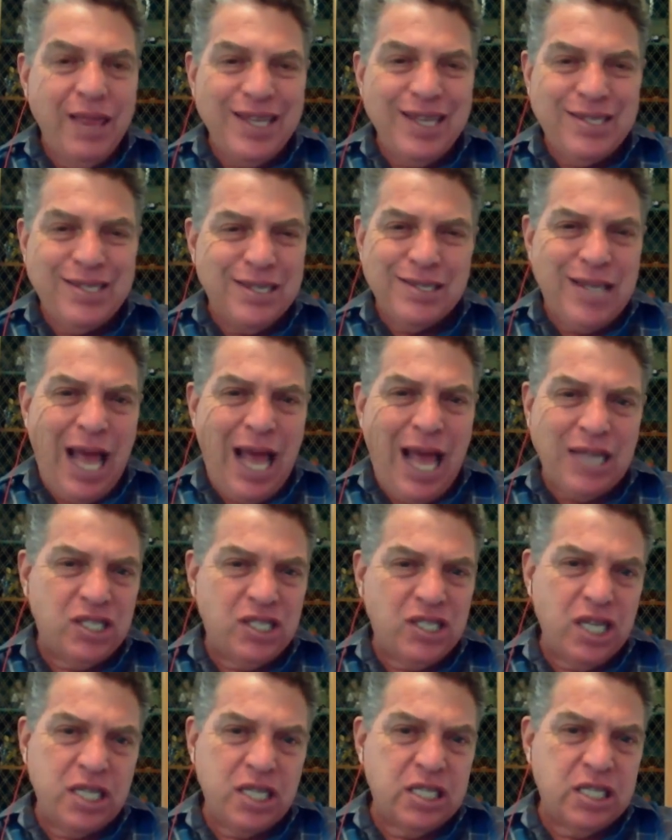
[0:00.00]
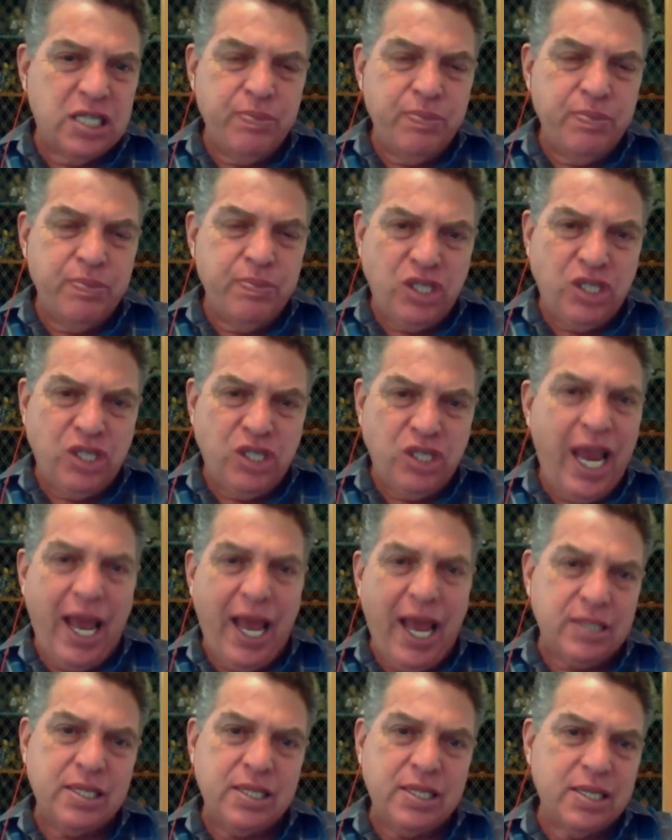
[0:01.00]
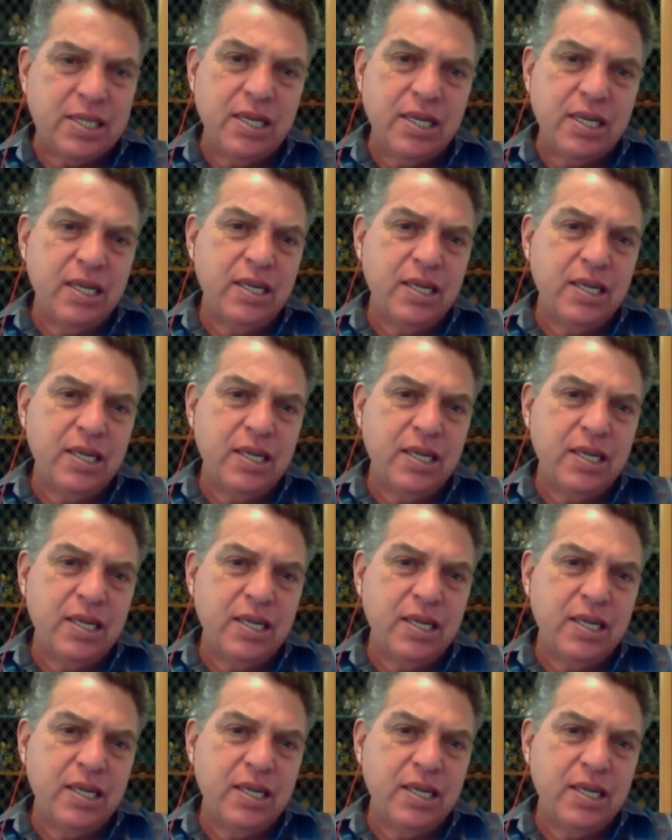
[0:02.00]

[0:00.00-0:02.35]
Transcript: this is not just by chance.